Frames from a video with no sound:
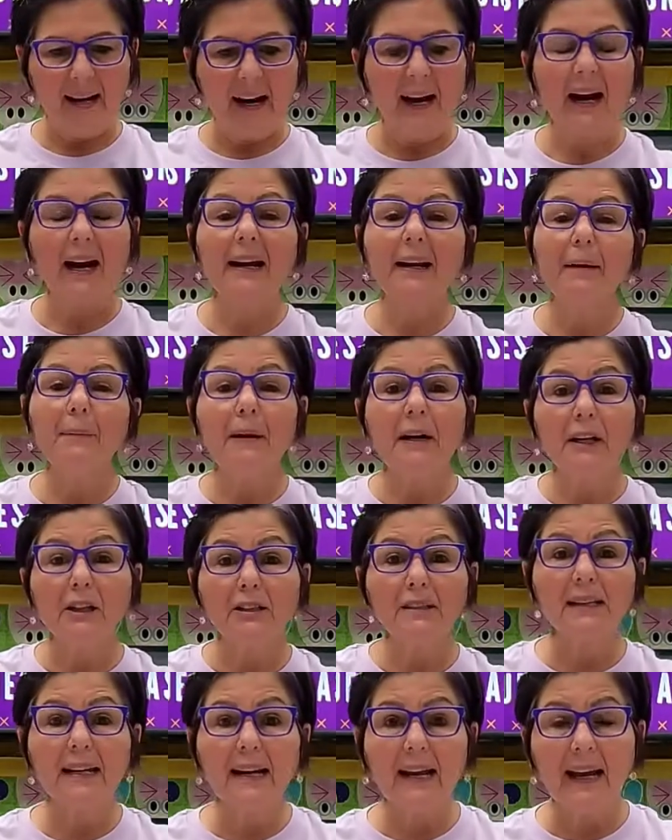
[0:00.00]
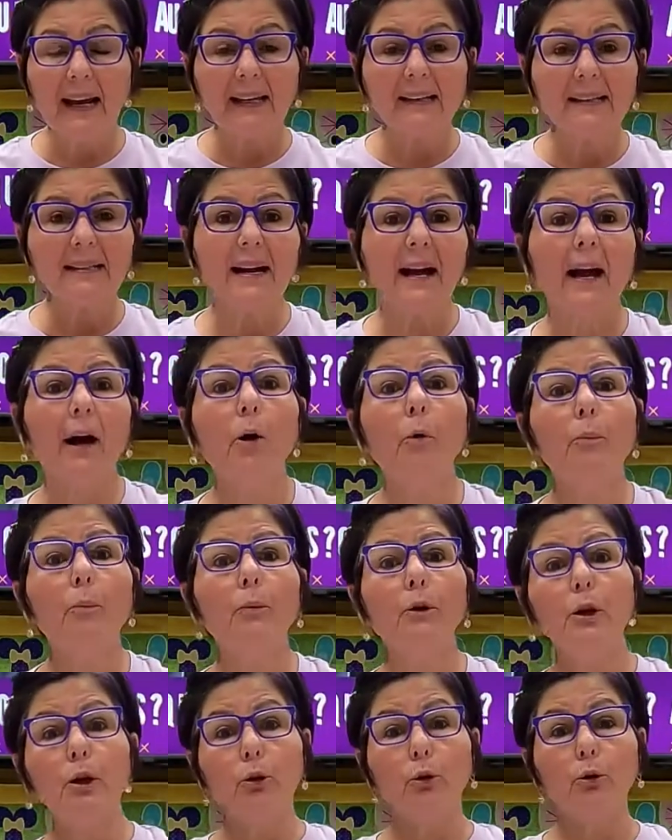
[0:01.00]
I am here today to help
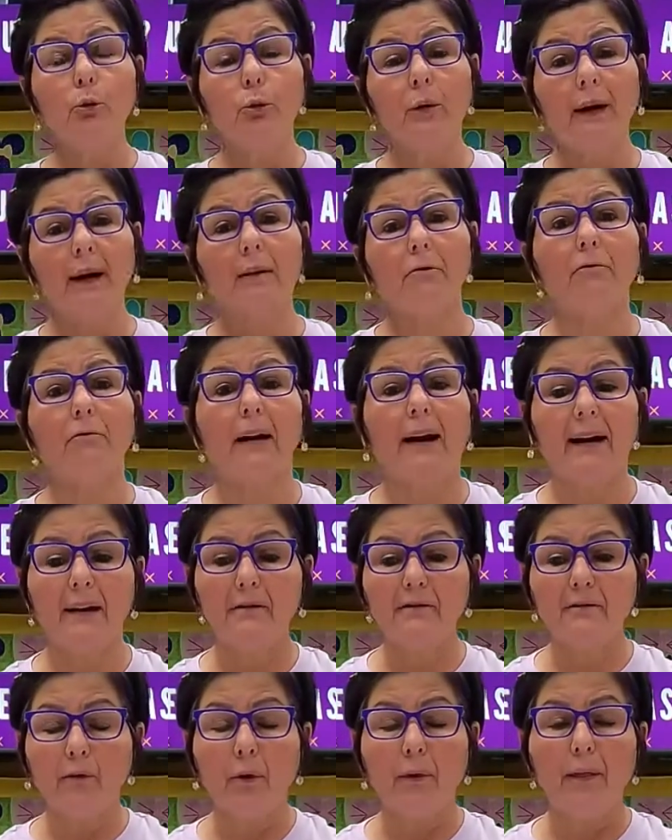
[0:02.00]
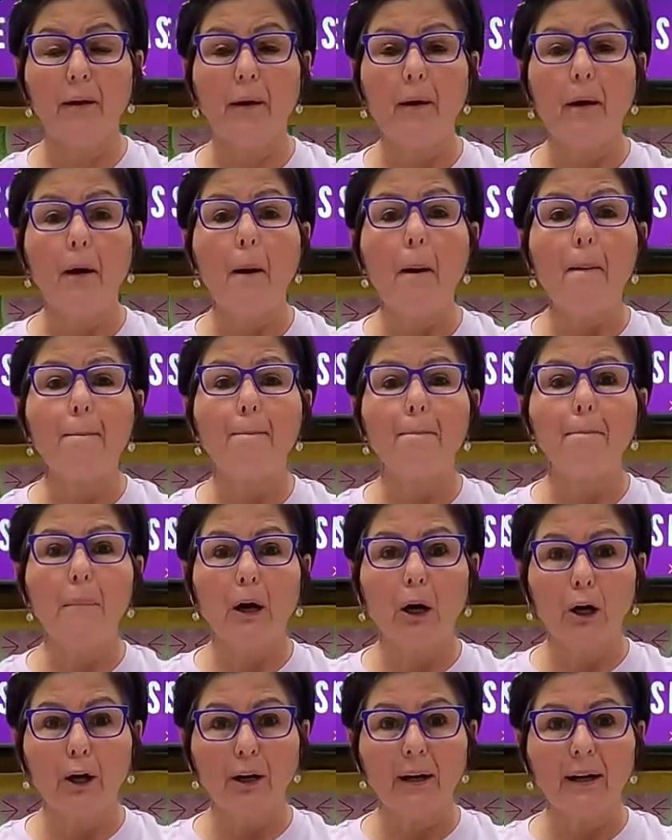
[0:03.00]
you get ready for the
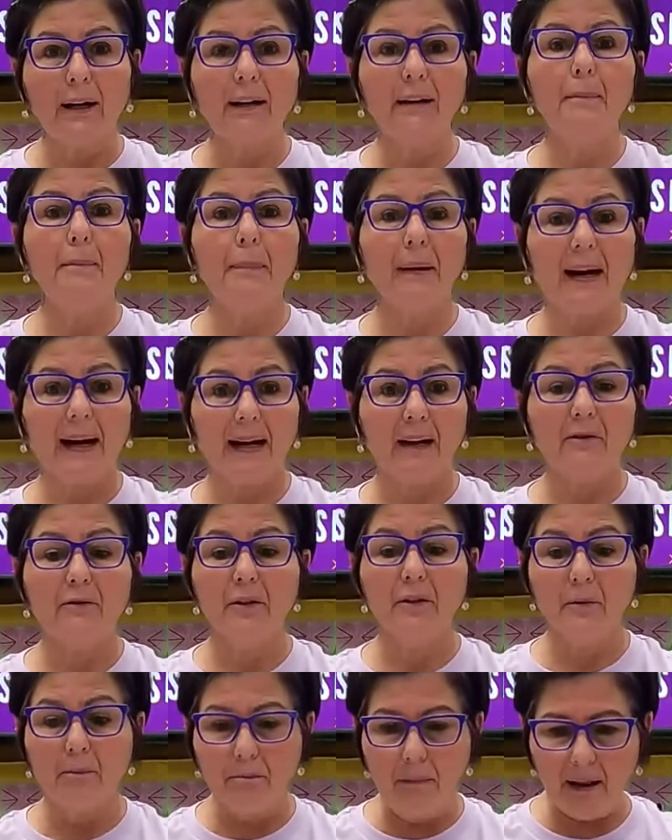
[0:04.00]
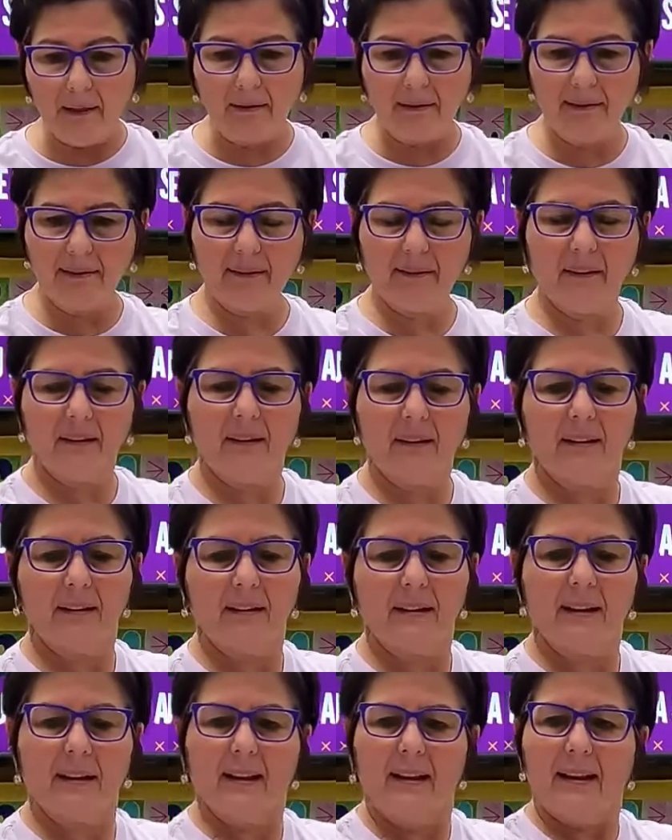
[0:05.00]
Myrna Bag of the Month.
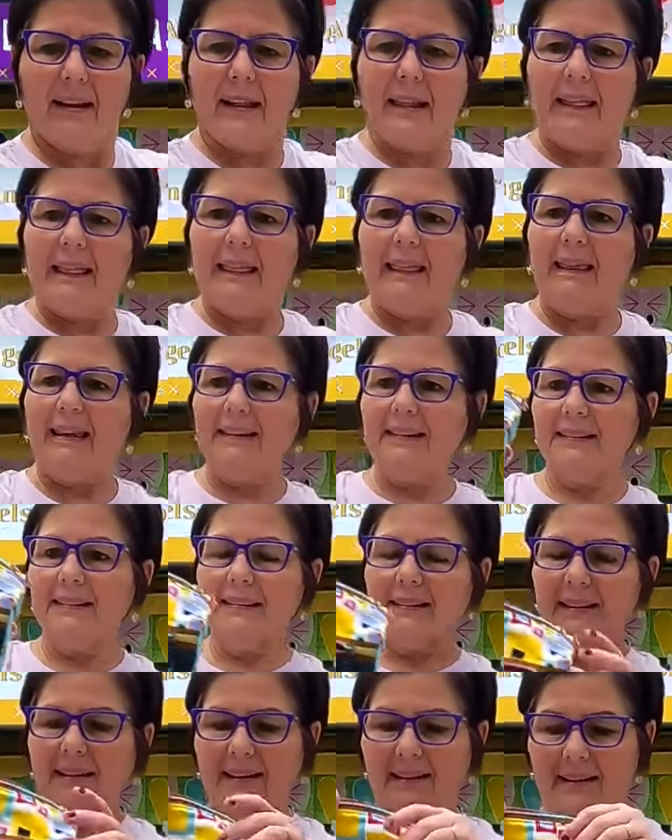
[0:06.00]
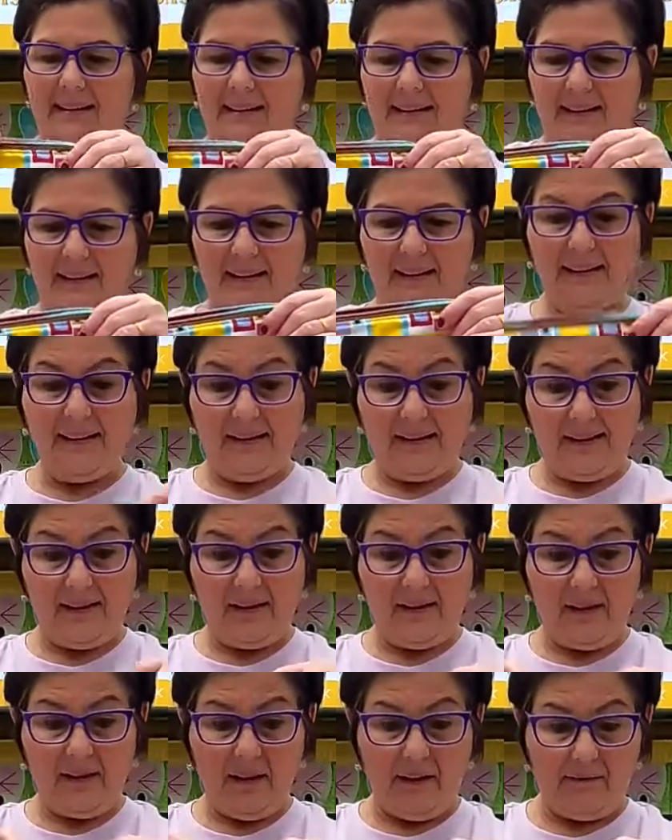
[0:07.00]
This is
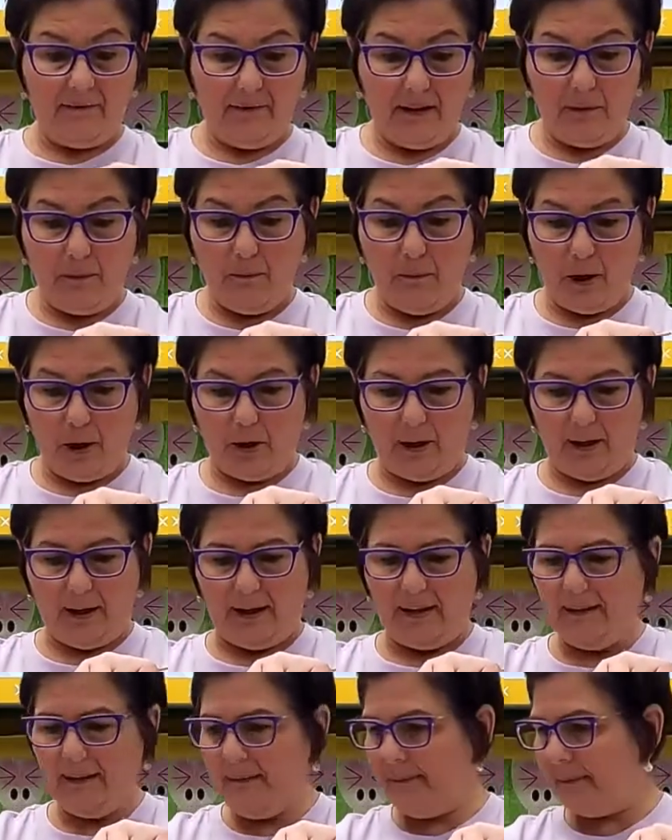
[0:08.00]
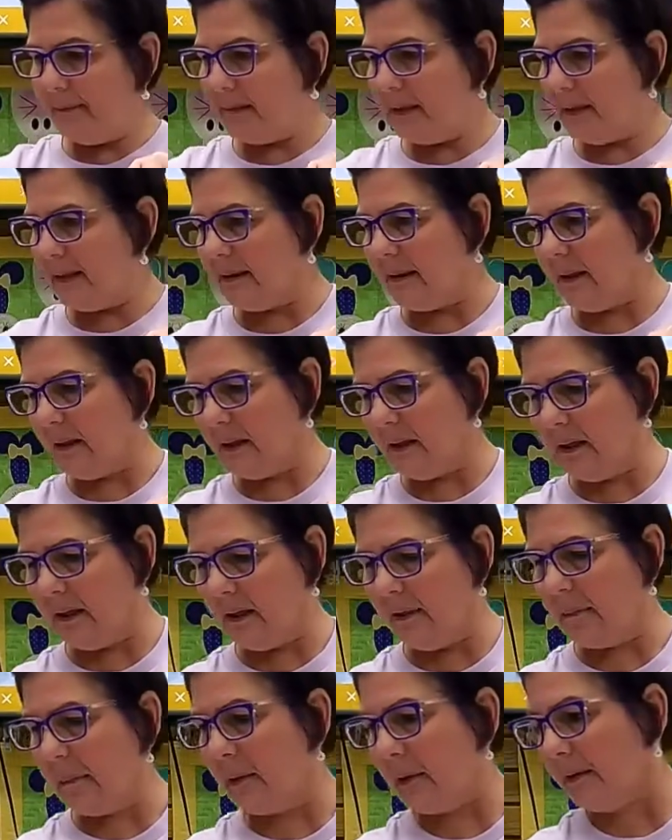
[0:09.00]
the lovely Myrna. Take that
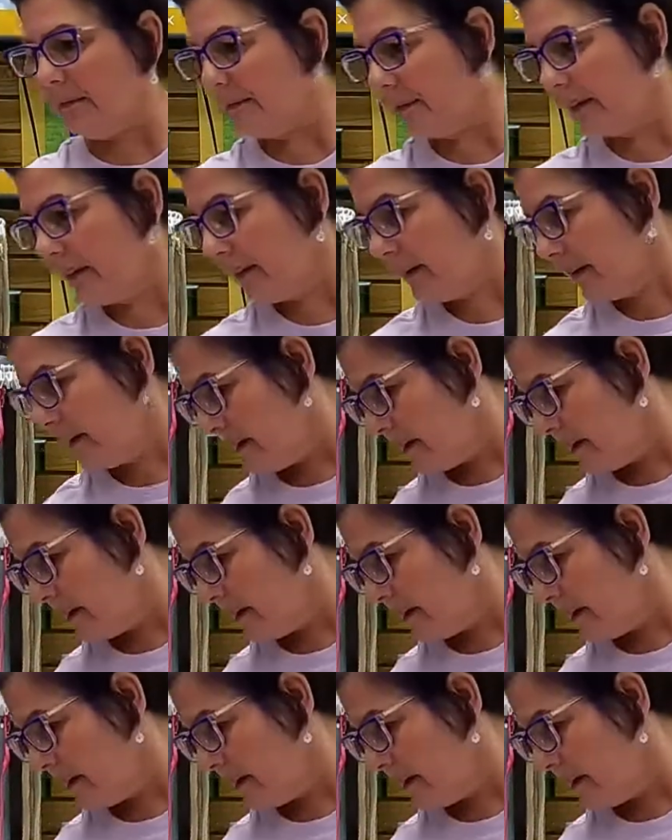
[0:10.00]
clip off here.